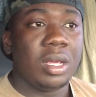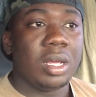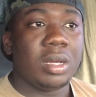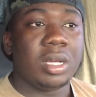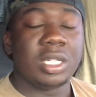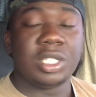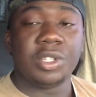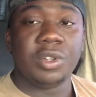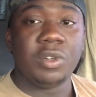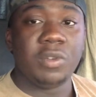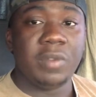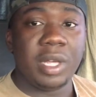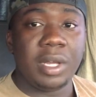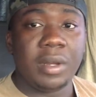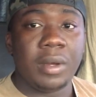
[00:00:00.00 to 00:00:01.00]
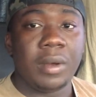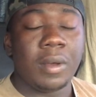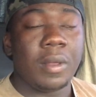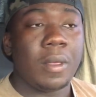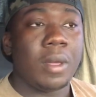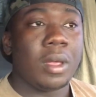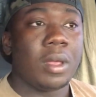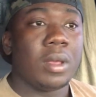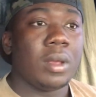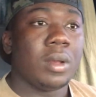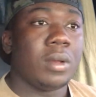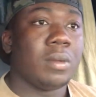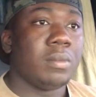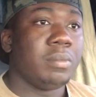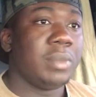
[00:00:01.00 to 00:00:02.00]
because you're a new vendor.
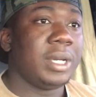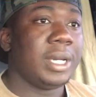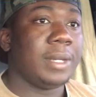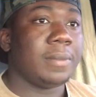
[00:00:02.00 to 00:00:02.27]
But